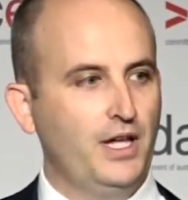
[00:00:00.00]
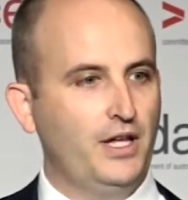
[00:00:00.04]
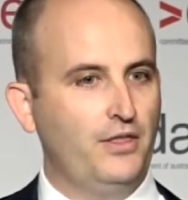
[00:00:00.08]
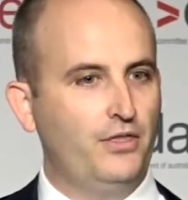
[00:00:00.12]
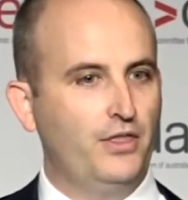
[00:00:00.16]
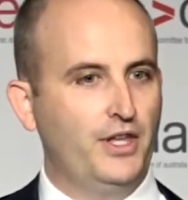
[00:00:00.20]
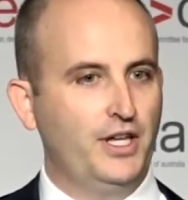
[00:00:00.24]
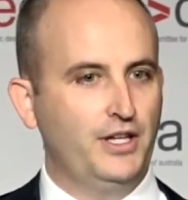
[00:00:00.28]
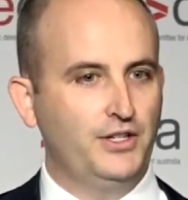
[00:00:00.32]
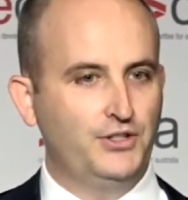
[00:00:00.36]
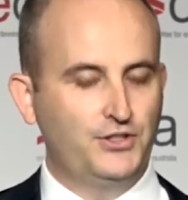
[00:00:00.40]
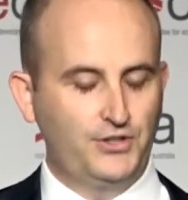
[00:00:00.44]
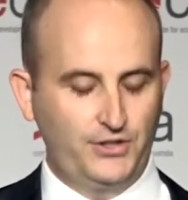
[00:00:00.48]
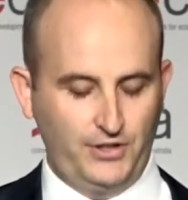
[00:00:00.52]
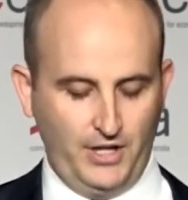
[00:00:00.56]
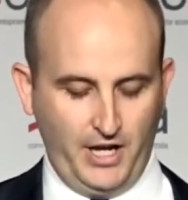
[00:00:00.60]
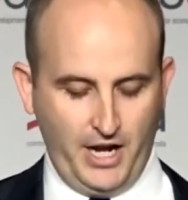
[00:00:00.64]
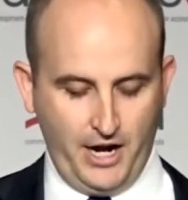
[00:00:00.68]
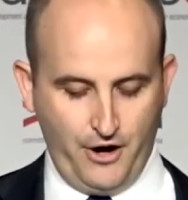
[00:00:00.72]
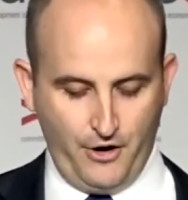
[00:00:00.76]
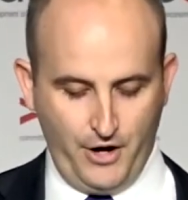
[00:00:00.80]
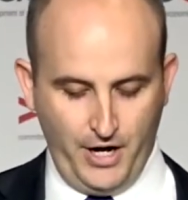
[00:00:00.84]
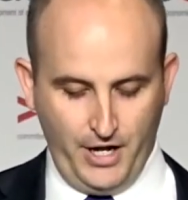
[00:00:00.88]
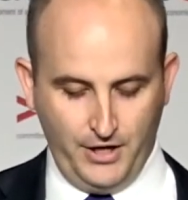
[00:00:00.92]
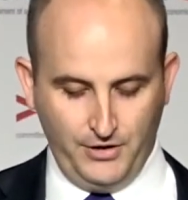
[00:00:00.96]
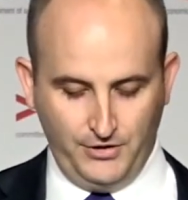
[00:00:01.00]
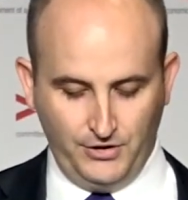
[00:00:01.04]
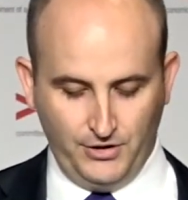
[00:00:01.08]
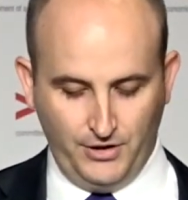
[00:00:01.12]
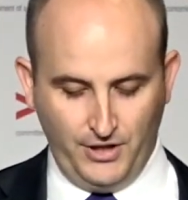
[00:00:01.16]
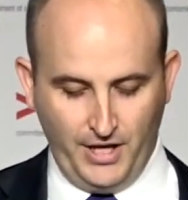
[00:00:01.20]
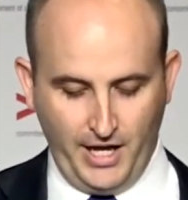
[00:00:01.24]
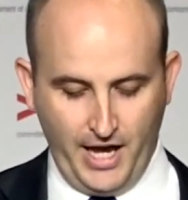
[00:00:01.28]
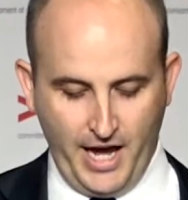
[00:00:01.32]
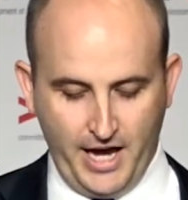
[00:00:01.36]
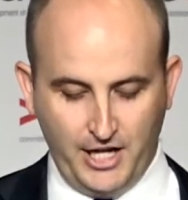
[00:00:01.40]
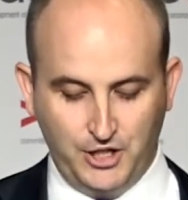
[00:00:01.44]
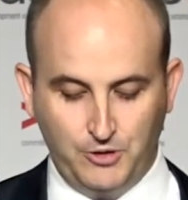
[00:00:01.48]
in these areas and
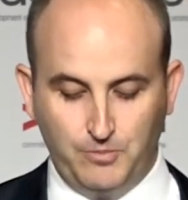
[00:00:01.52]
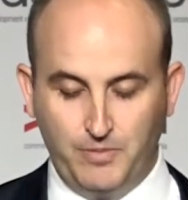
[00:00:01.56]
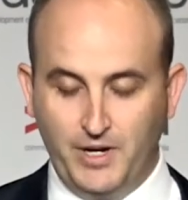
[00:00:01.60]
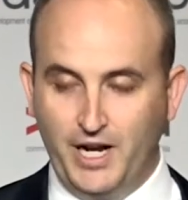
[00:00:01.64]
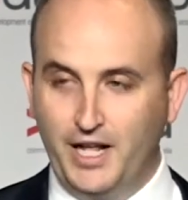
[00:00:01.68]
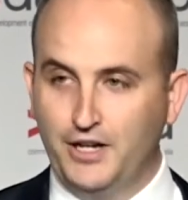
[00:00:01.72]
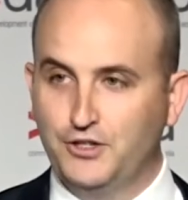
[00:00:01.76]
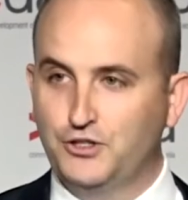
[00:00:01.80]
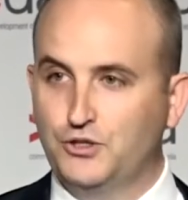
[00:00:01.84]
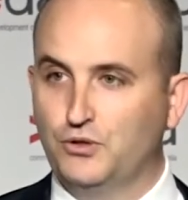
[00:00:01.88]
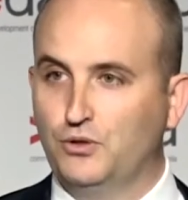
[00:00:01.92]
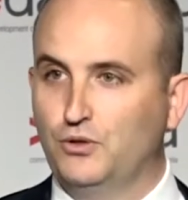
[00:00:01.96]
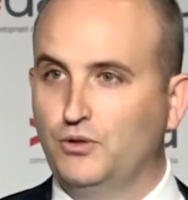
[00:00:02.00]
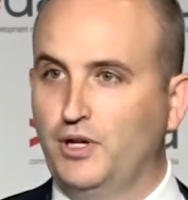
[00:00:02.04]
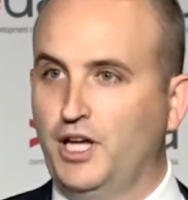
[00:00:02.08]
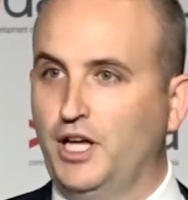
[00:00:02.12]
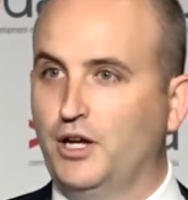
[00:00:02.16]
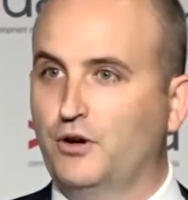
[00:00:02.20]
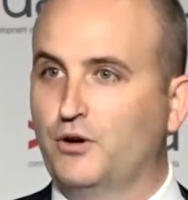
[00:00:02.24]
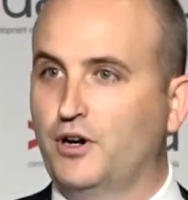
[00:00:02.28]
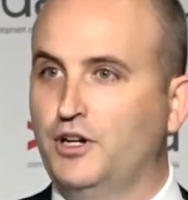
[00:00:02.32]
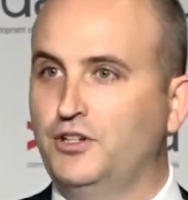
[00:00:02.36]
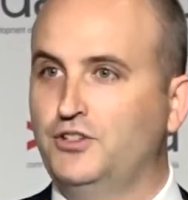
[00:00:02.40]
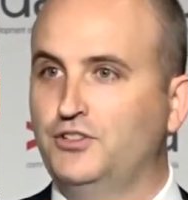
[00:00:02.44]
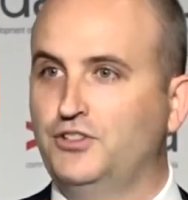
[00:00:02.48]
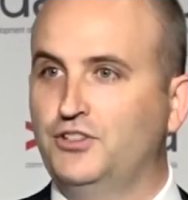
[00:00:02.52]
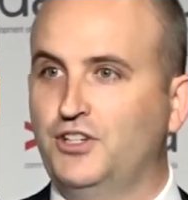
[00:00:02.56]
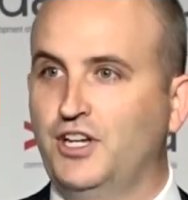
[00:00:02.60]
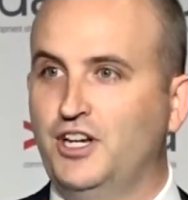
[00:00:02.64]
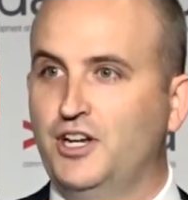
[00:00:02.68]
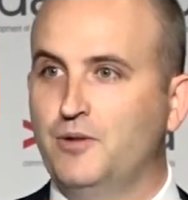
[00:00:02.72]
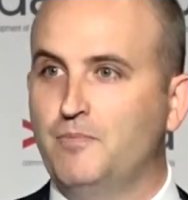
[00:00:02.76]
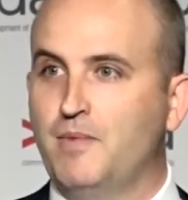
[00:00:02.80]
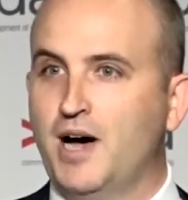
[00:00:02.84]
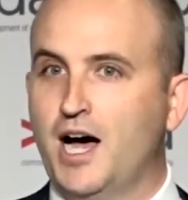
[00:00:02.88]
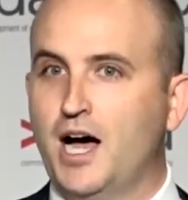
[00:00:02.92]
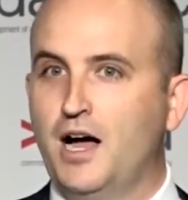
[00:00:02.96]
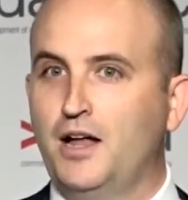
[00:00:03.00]
the exponential increases in
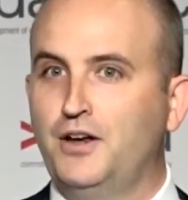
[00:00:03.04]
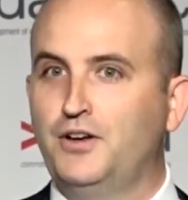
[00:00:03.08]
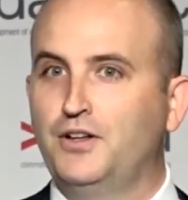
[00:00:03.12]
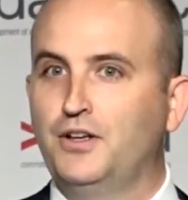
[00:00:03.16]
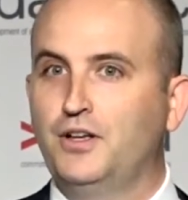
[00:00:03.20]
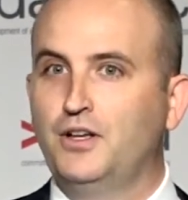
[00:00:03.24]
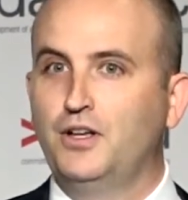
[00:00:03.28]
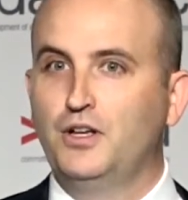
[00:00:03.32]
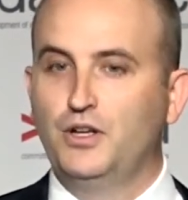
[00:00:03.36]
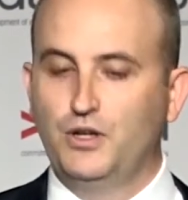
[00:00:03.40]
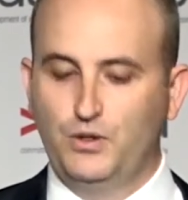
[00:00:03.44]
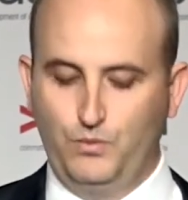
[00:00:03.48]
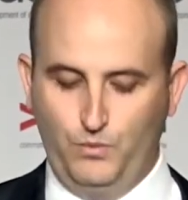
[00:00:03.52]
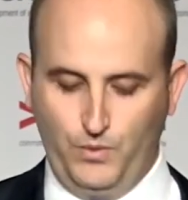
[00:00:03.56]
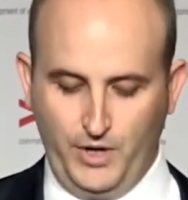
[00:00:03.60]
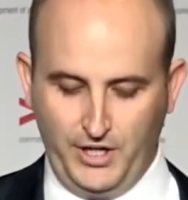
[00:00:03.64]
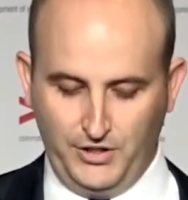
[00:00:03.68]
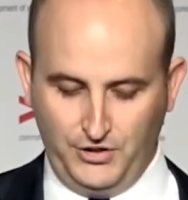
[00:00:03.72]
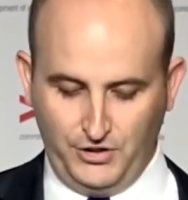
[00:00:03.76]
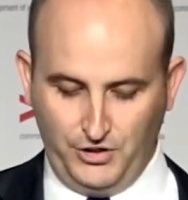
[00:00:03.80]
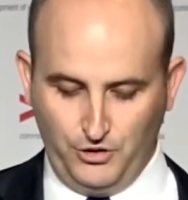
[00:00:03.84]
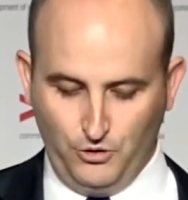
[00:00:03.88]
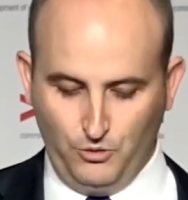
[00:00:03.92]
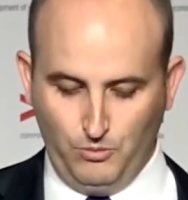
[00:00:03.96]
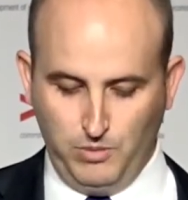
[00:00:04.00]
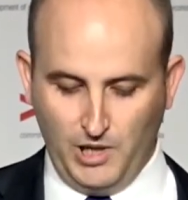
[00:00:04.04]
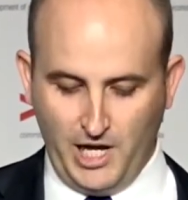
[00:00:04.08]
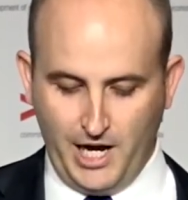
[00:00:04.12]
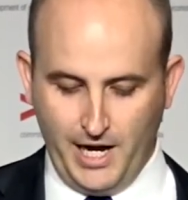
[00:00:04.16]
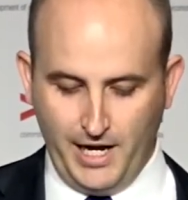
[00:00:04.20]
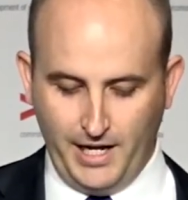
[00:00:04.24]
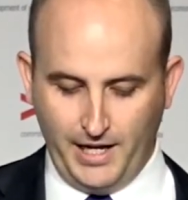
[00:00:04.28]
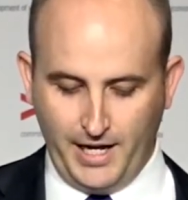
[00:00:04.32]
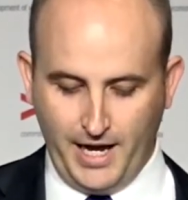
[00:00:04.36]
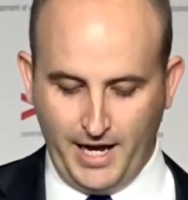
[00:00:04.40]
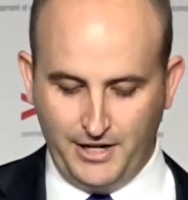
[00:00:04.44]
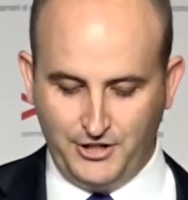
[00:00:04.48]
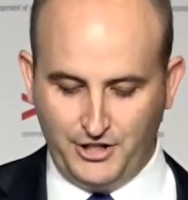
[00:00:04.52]
demand, we're still
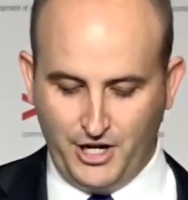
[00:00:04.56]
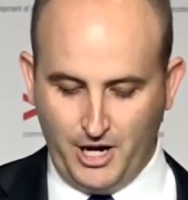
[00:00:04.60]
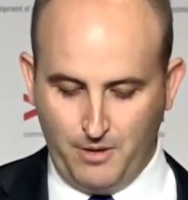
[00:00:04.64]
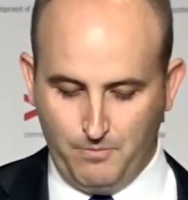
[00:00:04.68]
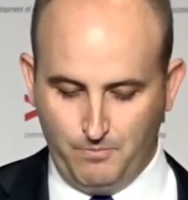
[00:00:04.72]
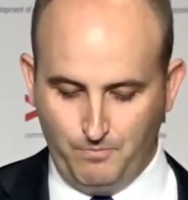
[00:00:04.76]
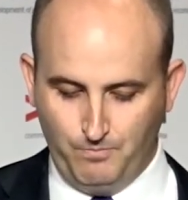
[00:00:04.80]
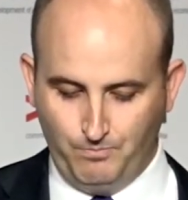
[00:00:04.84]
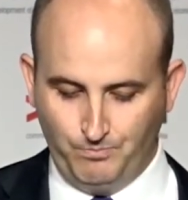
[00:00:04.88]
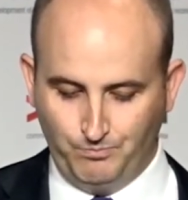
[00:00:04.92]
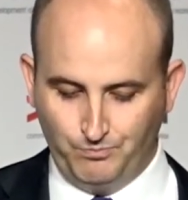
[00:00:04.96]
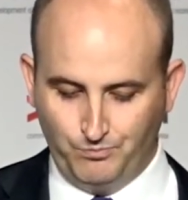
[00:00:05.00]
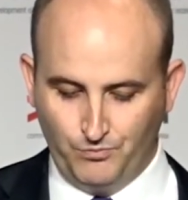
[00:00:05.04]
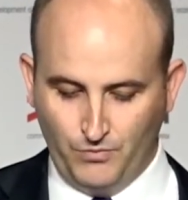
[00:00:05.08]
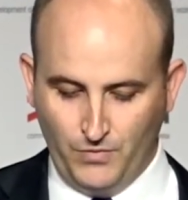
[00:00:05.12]
playing catch up.